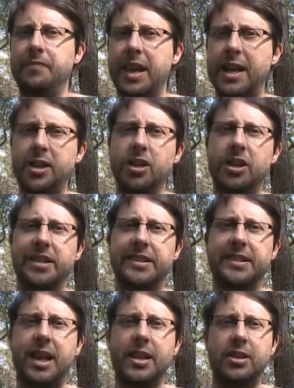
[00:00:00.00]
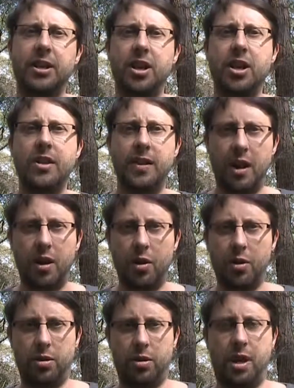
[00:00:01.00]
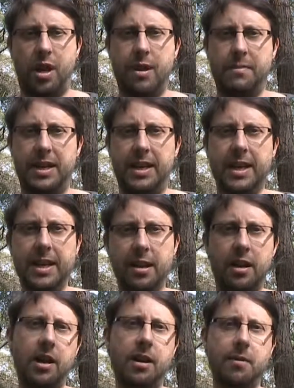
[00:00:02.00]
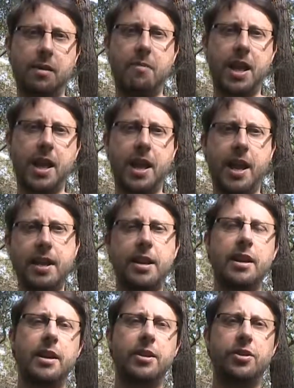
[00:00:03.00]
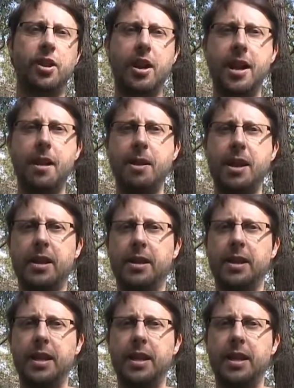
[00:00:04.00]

and you can start to learn the whole I'm a leader, I'm the man dynamic